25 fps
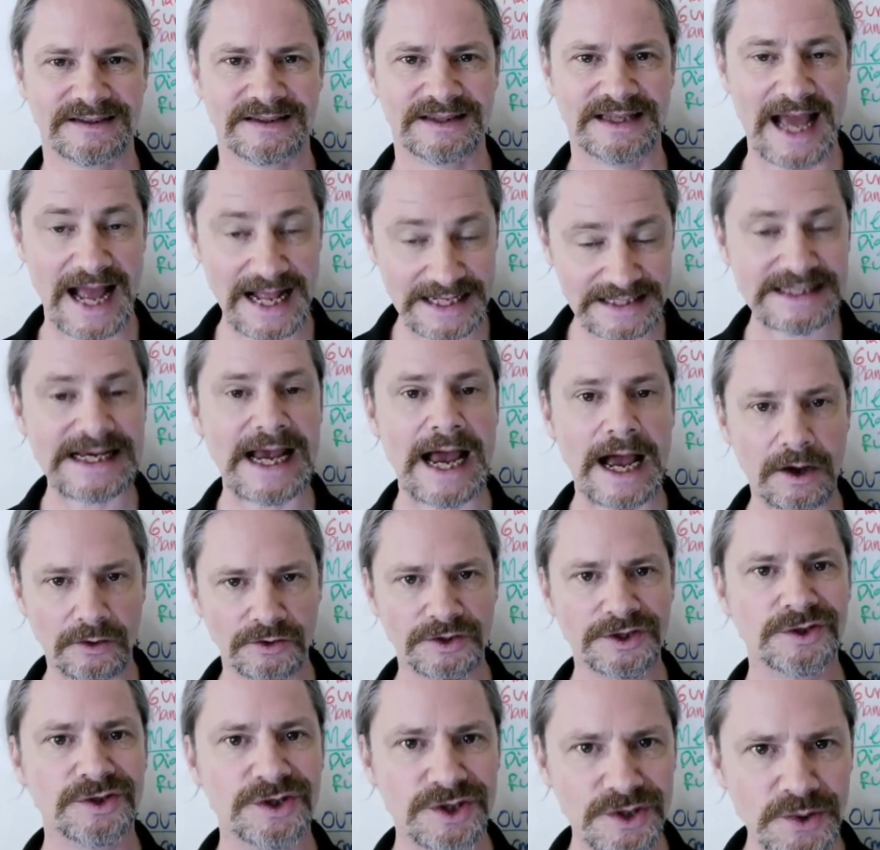That's how
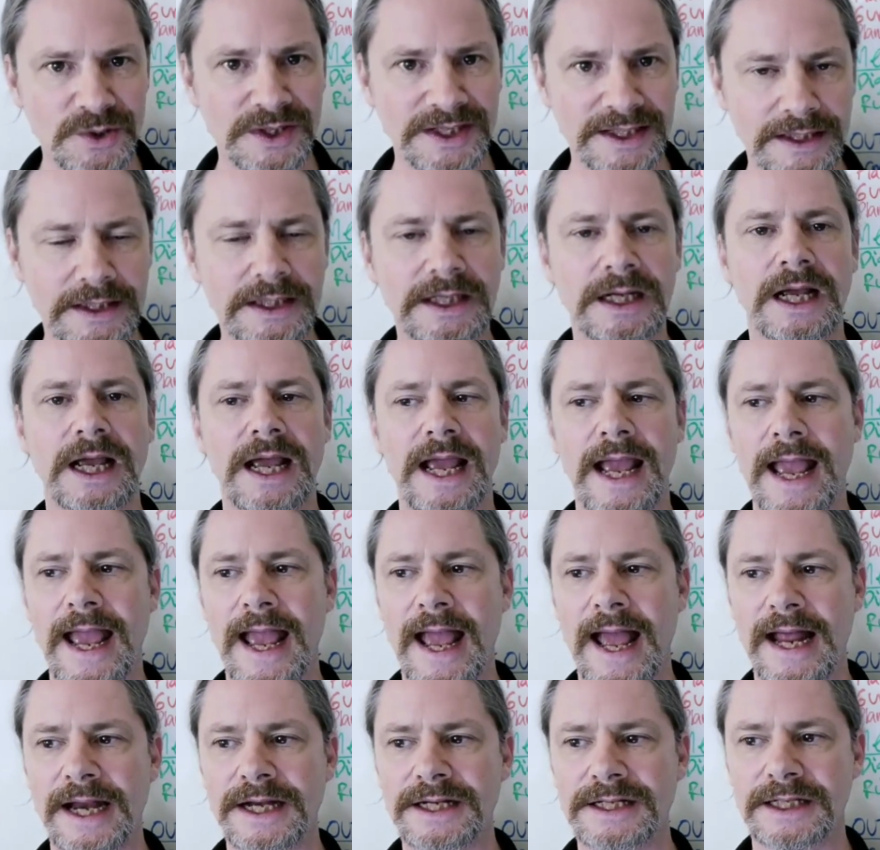you do it.
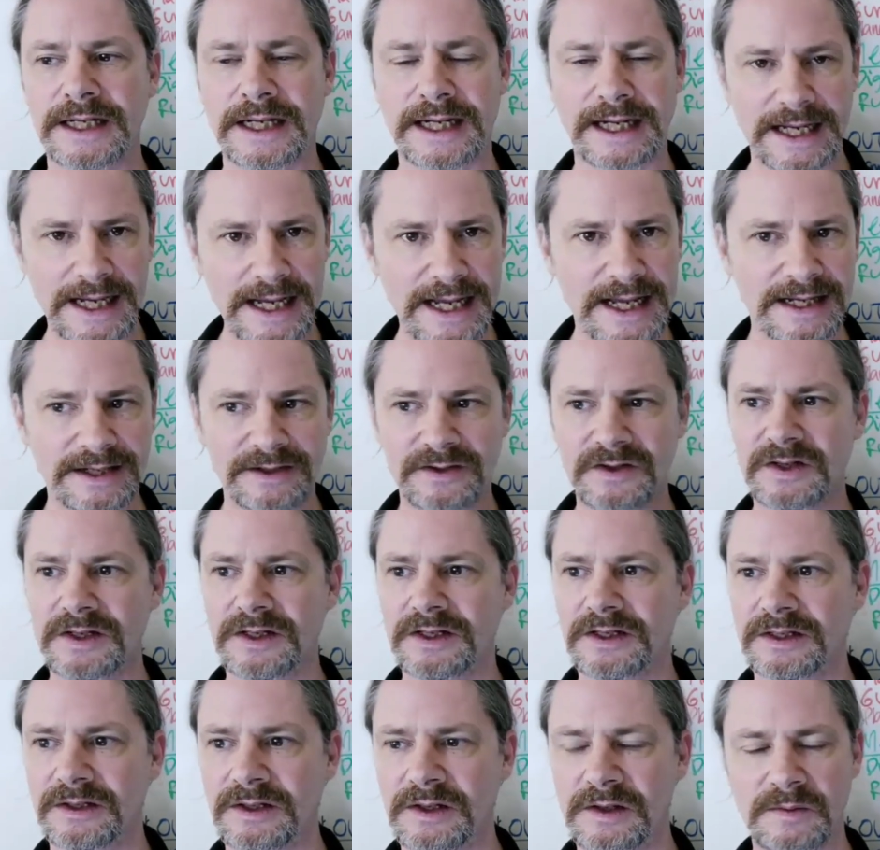And again,
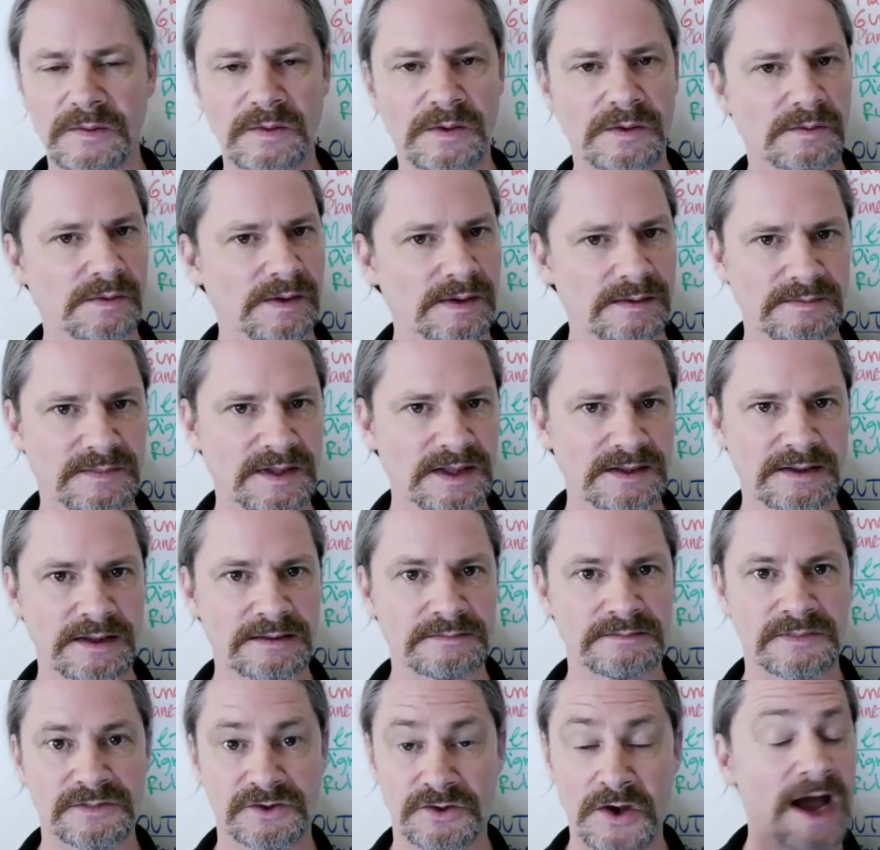
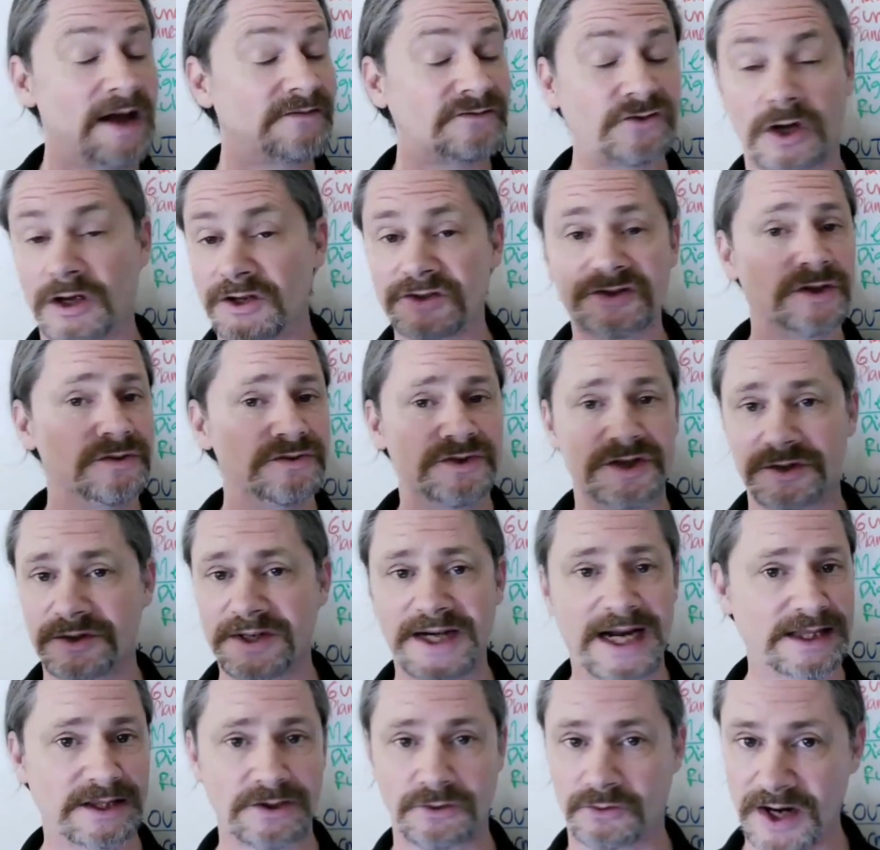you have to also do
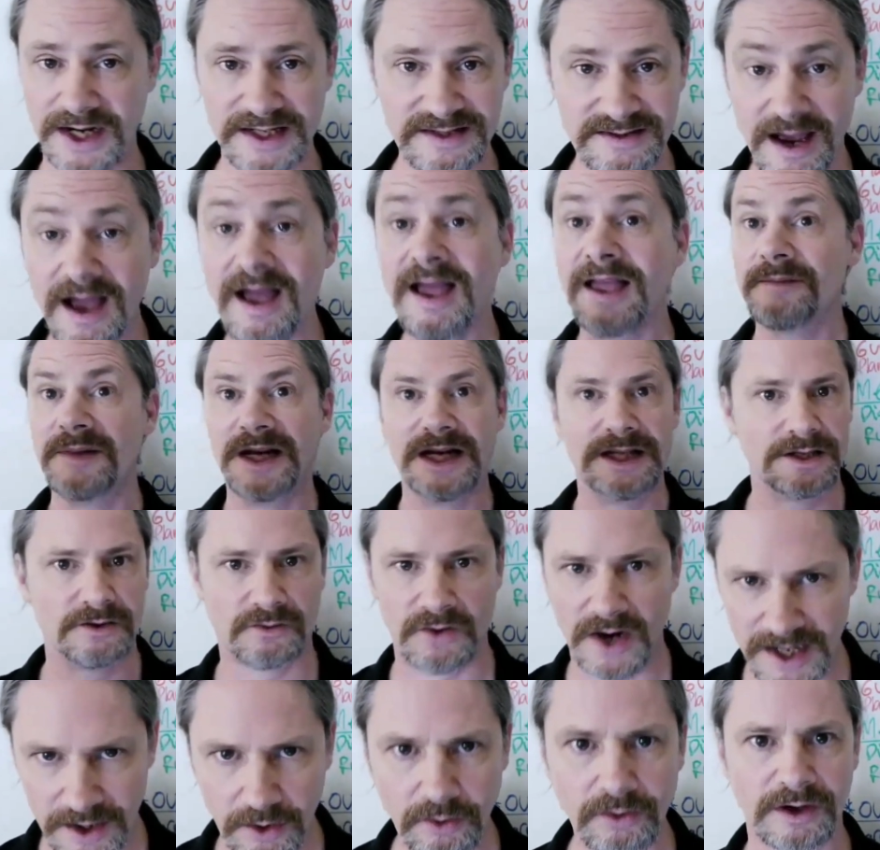it at the right time and in the
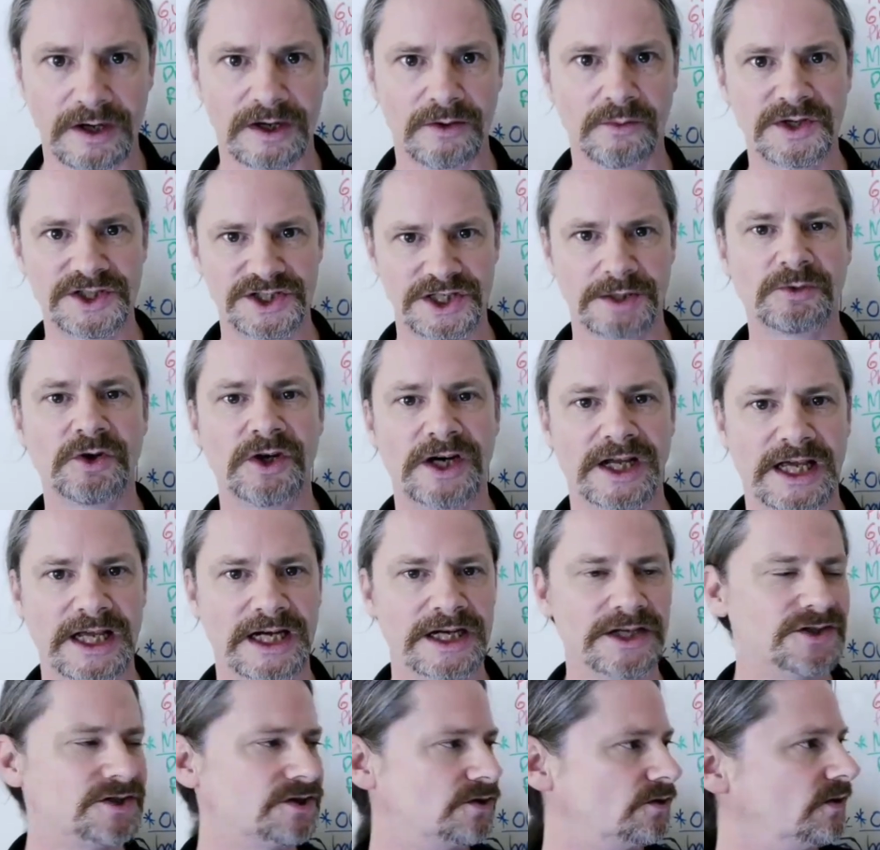right order, which I'm going to get
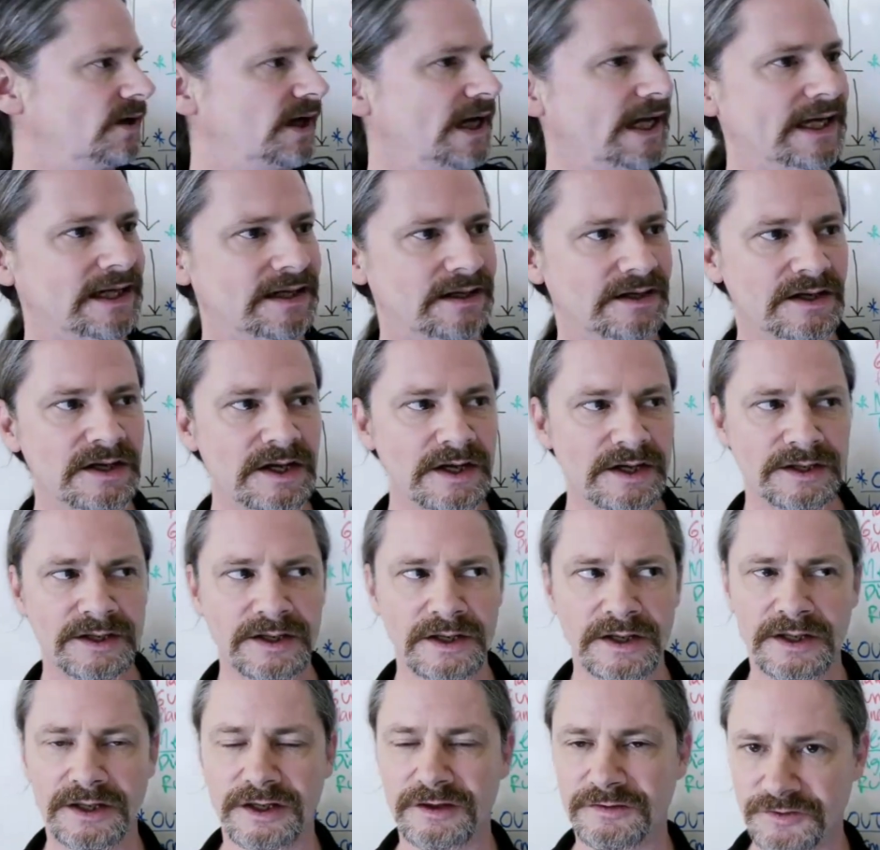into in
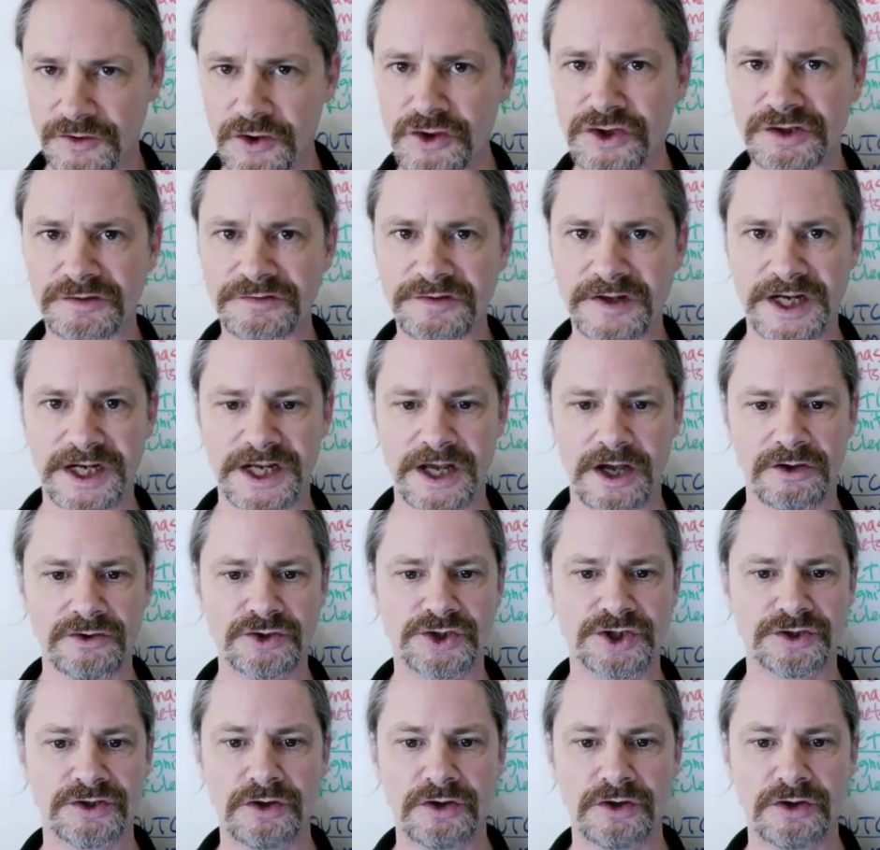the future videos.